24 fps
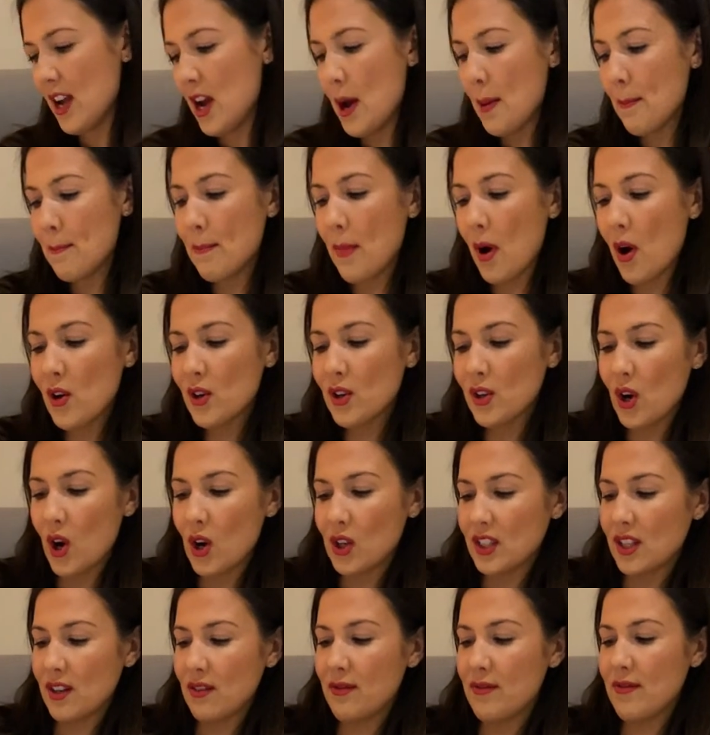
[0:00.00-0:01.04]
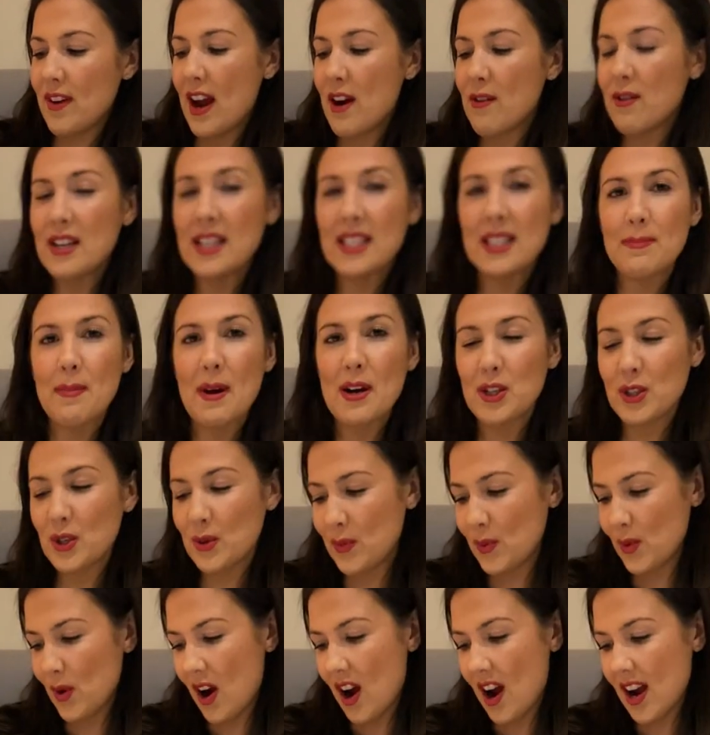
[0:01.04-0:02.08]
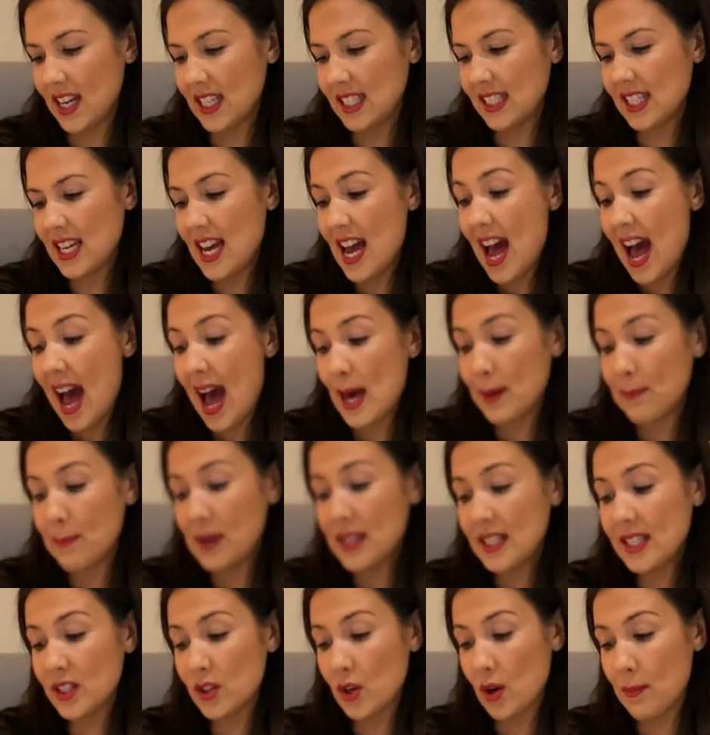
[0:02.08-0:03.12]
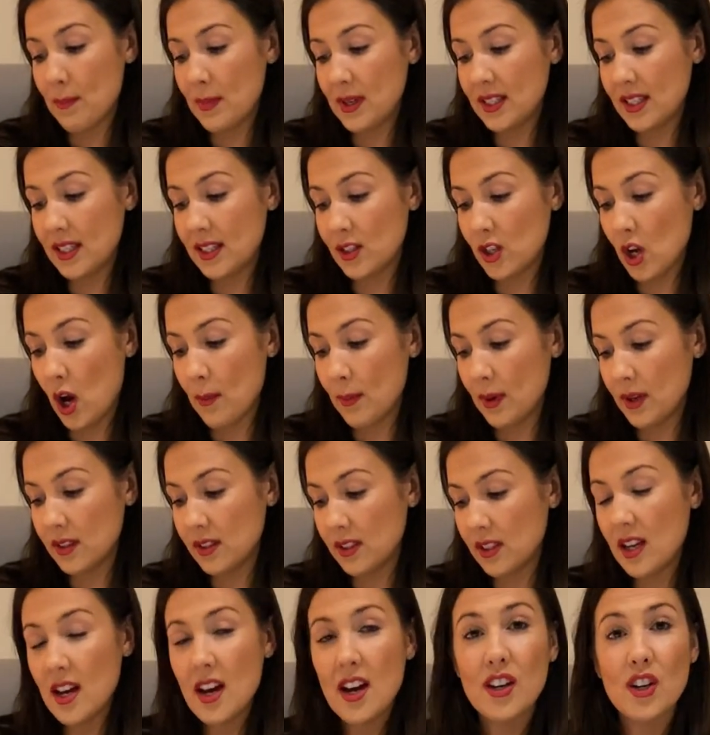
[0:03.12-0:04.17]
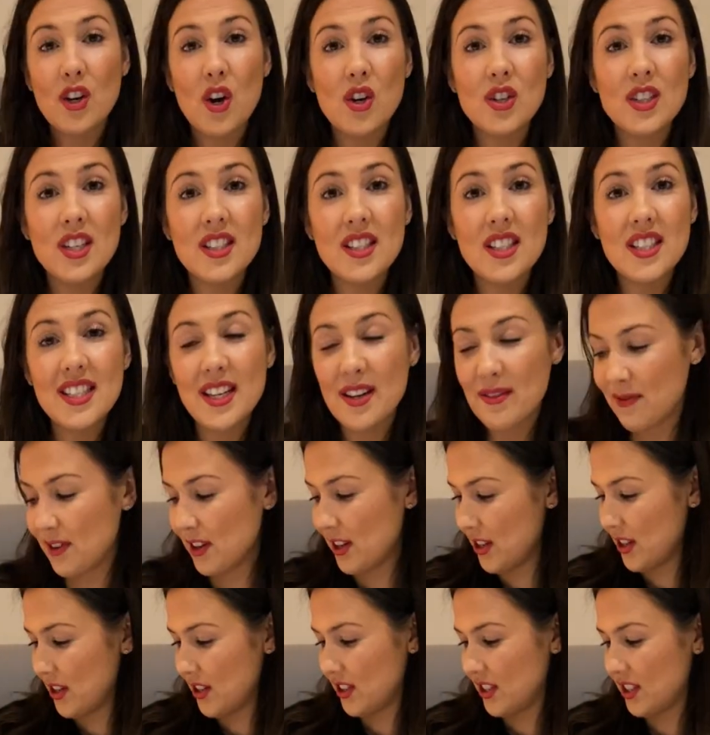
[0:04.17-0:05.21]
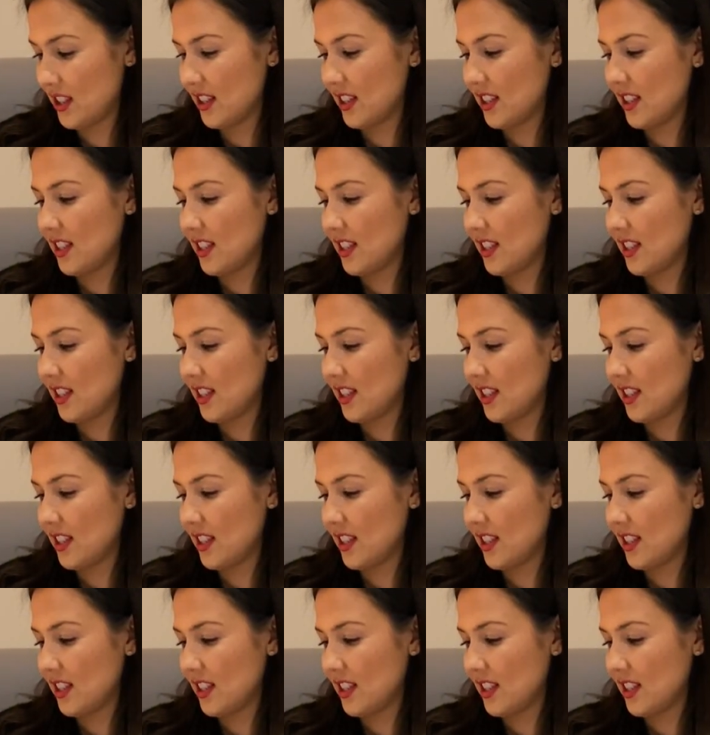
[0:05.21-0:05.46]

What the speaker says: Mog got a very special prize, and Mr. and Mrs. Thomas got a certificate.